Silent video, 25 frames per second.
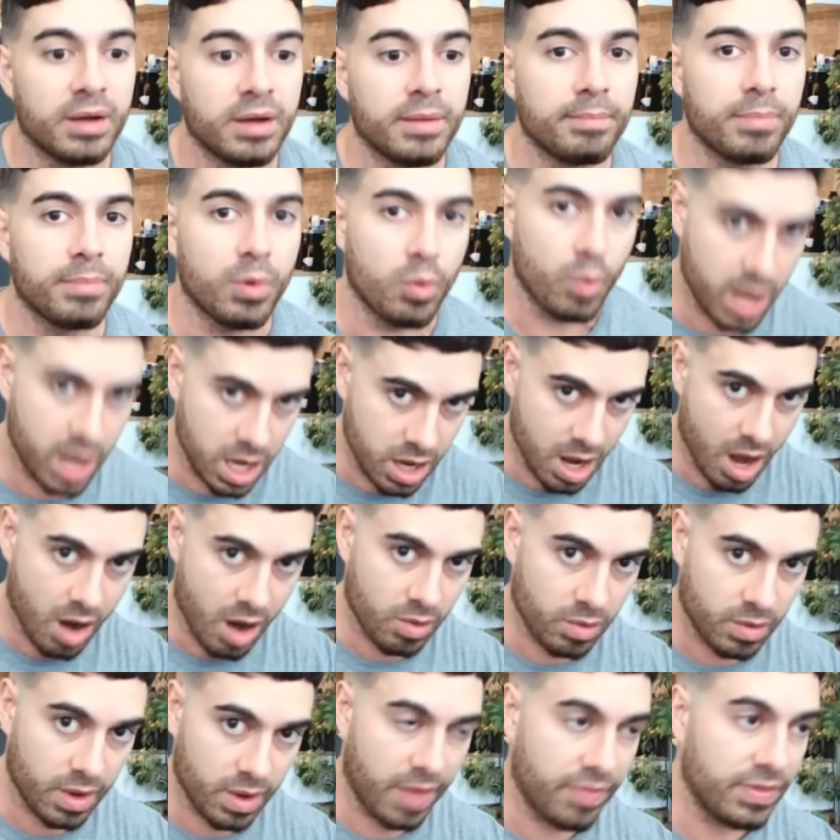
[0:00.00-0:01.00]
But we know,
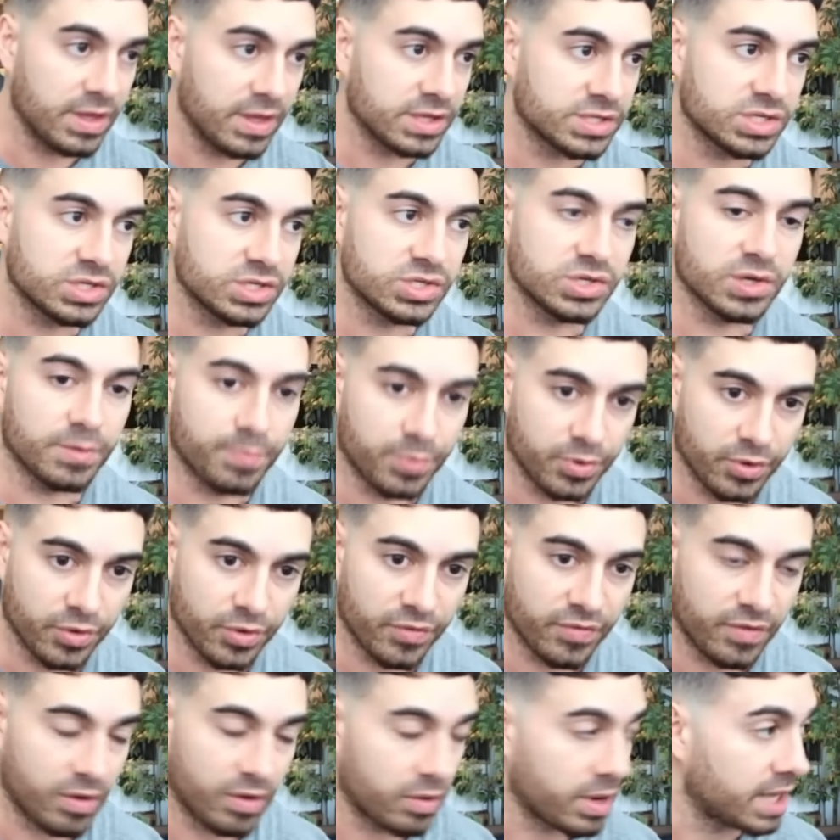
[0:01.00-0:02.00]
and this is your proof.
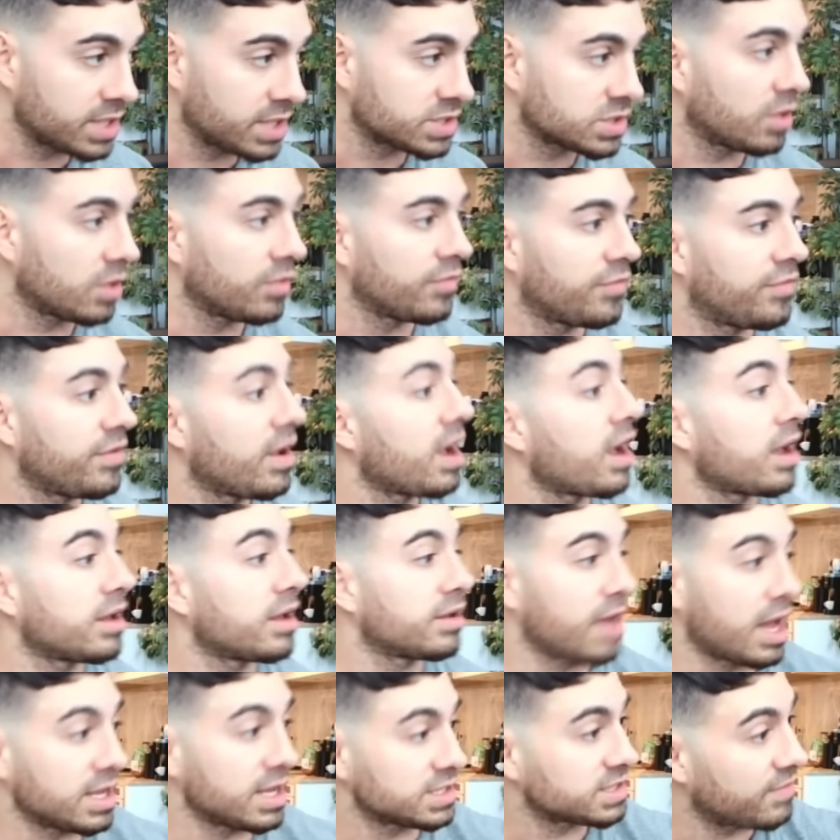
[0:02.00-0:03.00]
Okay, so if you
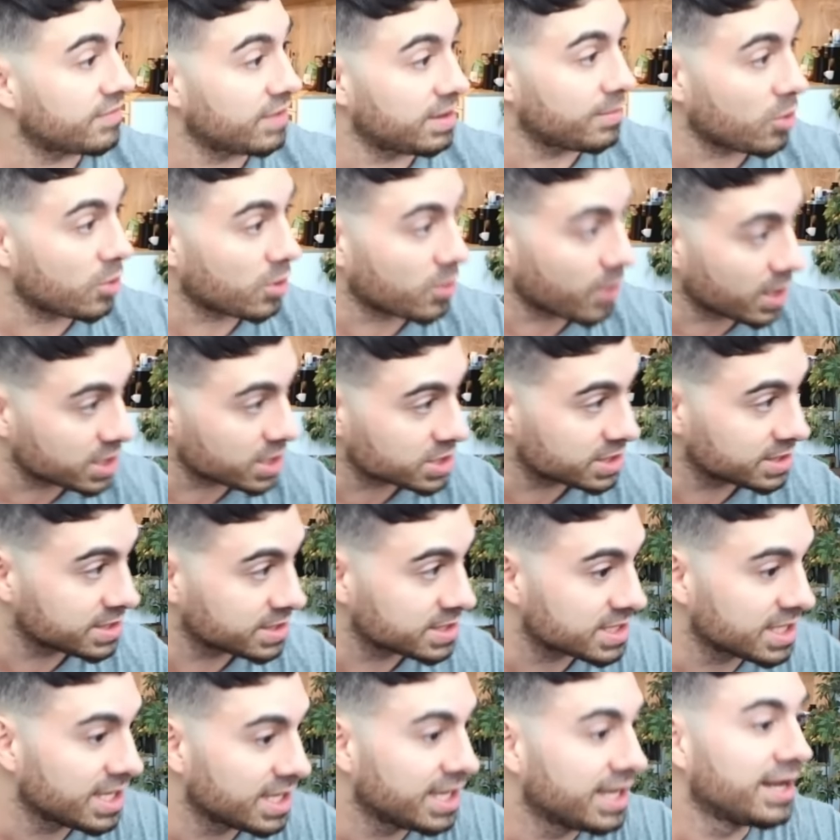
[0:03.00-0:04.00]
guys have any more
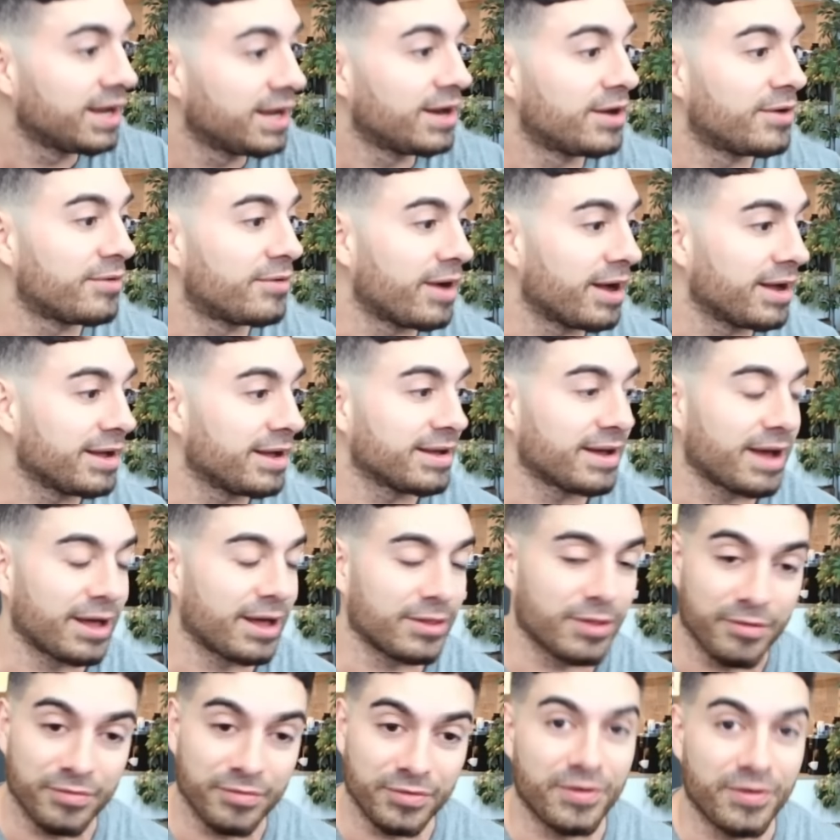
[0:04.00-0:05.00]
questions, right? I
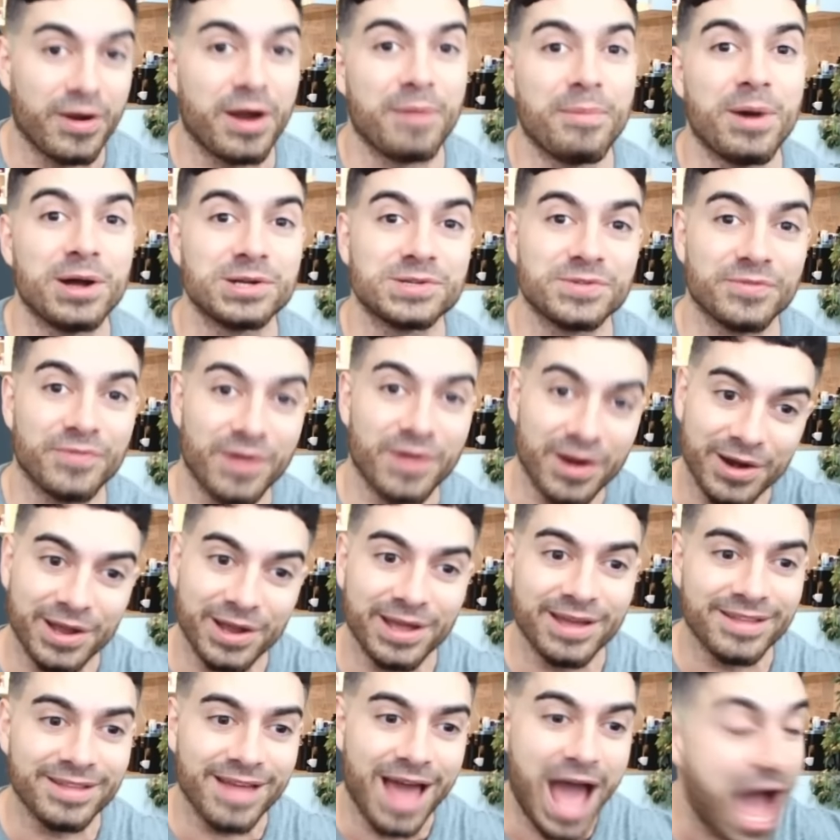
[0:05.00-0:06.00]
love you very much. I'm
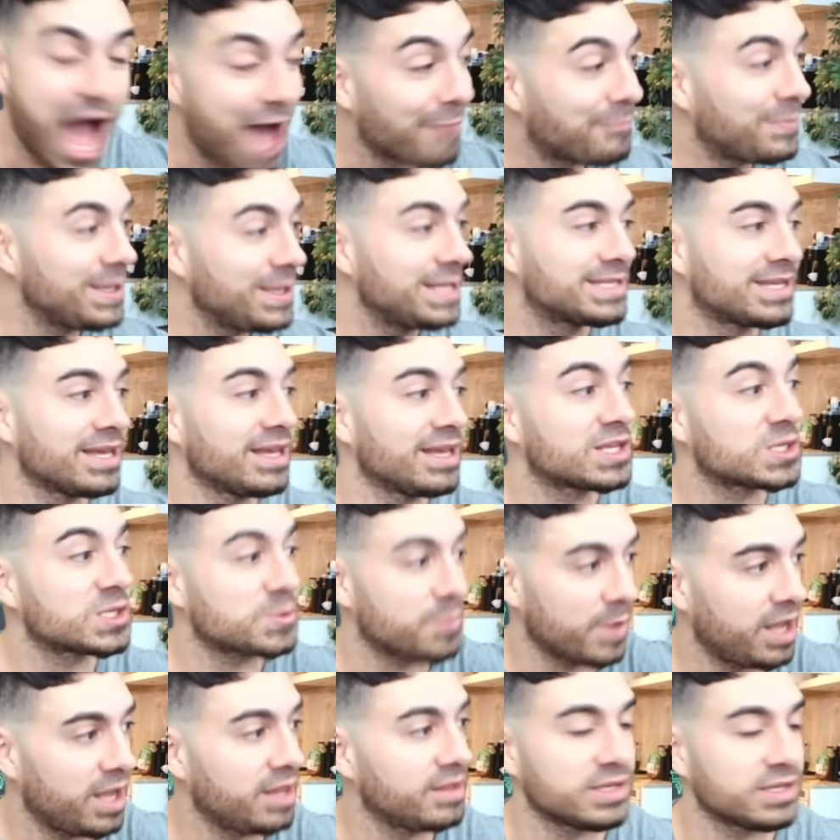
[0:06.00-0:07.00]
very happy to
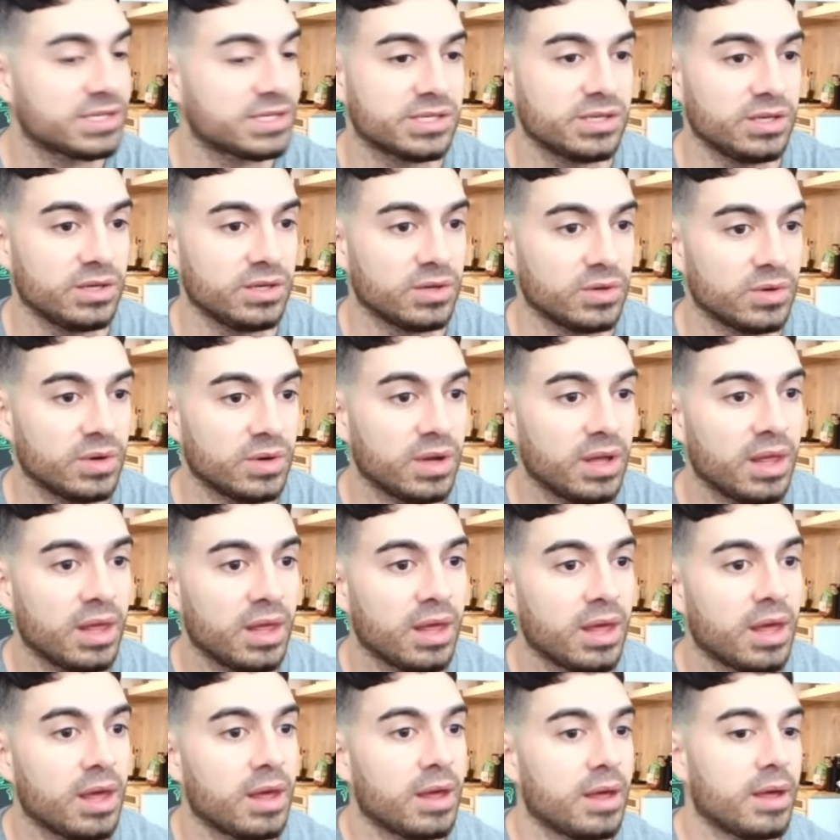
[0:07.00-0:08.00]
explain this to you,
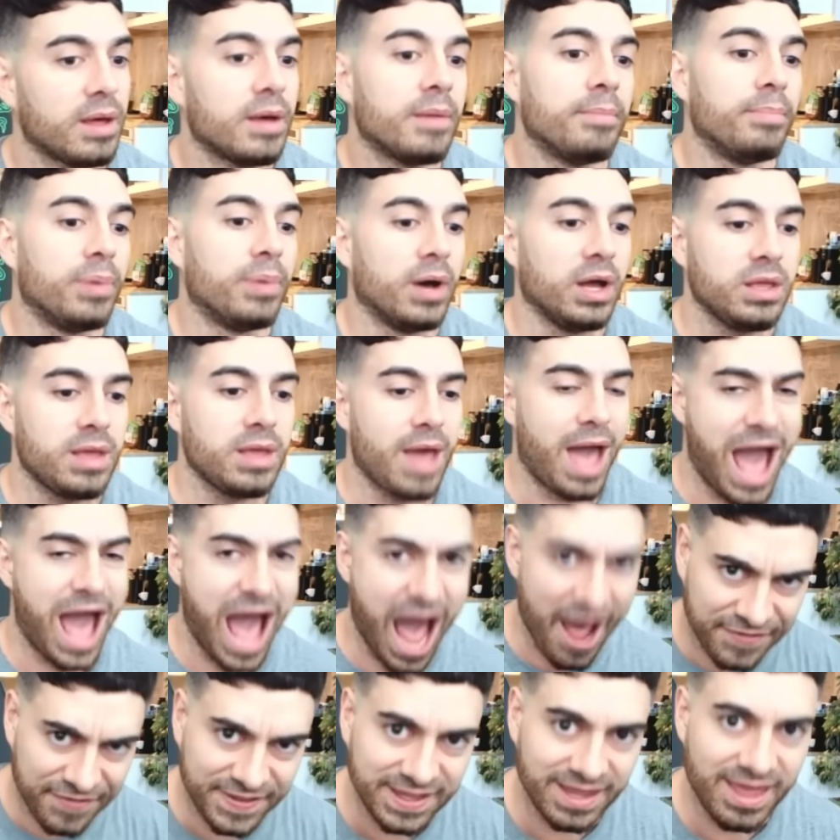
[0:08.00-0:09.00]
but you
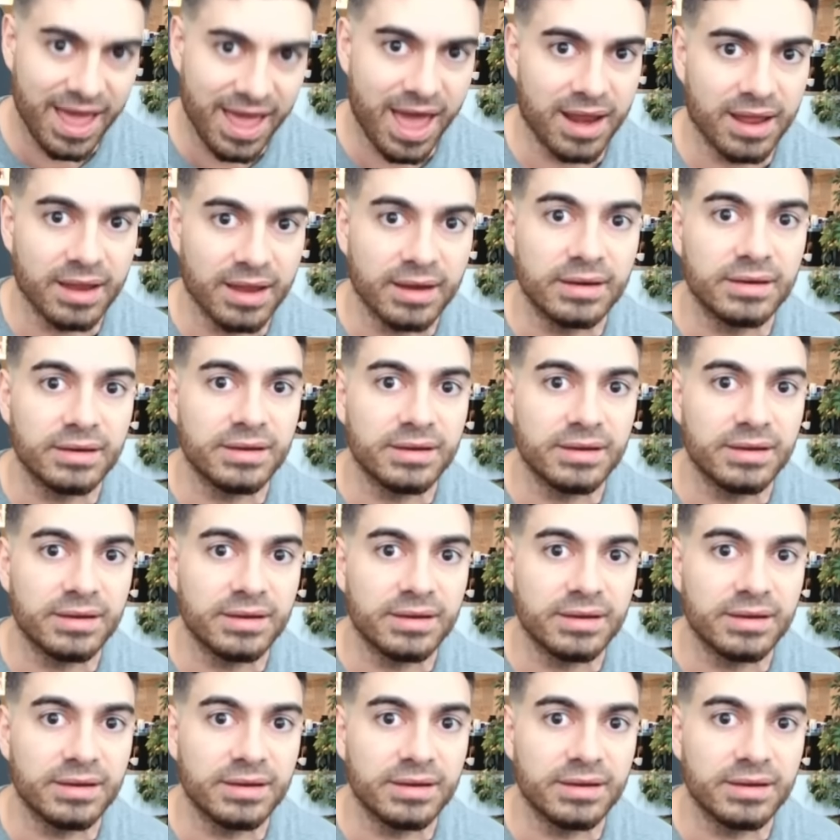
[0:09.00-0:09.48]
have to get it.